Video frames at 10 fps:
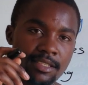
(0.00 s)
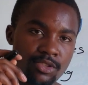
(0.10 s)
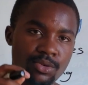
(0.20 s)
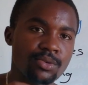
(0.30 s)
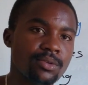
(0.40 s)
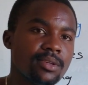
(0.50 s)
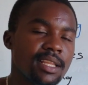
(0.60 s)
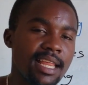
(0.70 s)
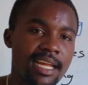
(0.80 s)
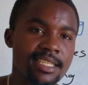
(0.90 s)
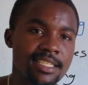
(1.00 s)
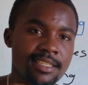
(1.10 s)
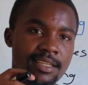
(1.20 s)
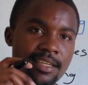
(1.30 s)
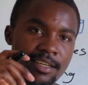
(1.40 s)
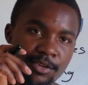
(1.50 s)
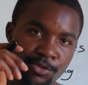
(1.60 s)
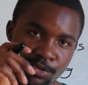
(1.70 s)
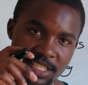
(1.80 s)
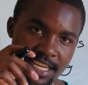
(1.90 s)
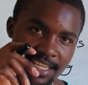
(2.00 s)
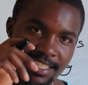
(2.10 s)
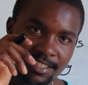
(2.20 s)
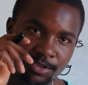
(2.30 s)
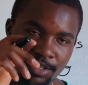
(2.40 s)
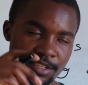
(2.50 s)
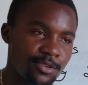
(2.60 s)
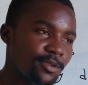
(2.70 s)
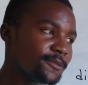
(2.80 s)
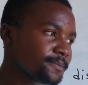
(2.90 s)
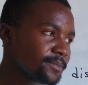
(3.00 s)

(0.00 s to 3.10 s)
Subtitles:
do that losers don't do.